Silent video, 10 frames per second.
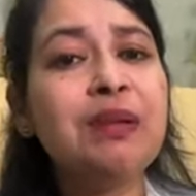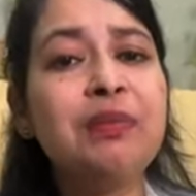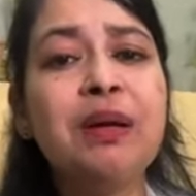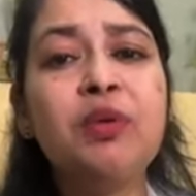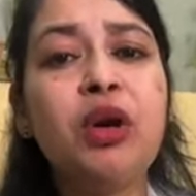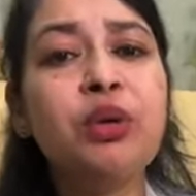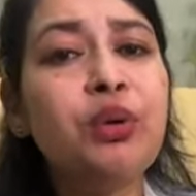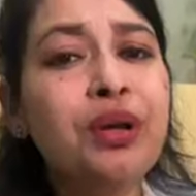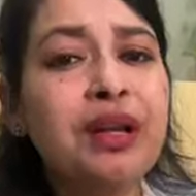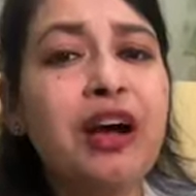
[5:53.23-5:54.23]
maybe I'm not
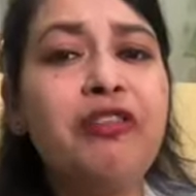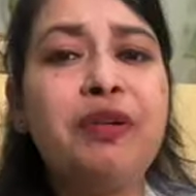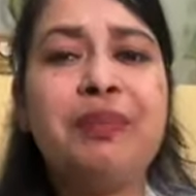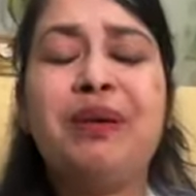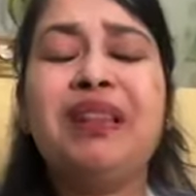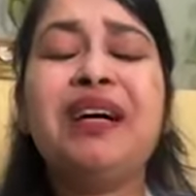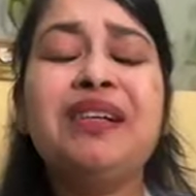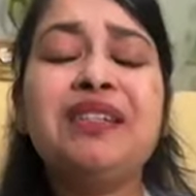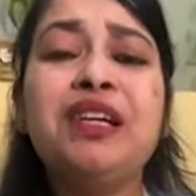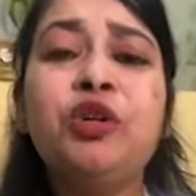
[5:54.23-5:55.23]
good enough, maybe they
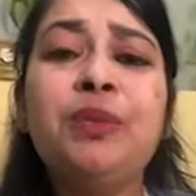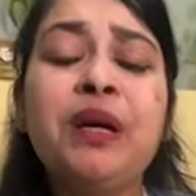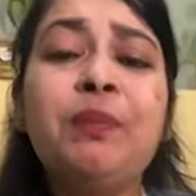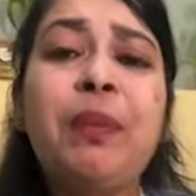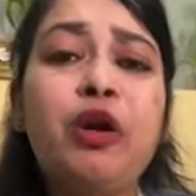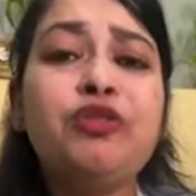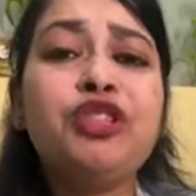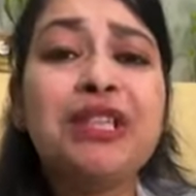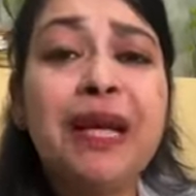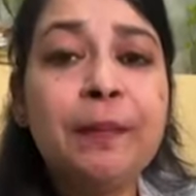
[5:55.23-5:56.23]
consider it to be a part of
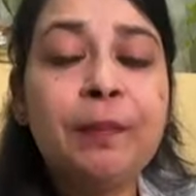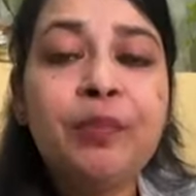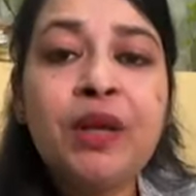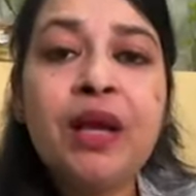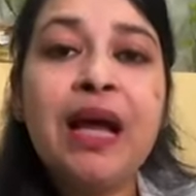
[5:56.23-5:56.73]
shame,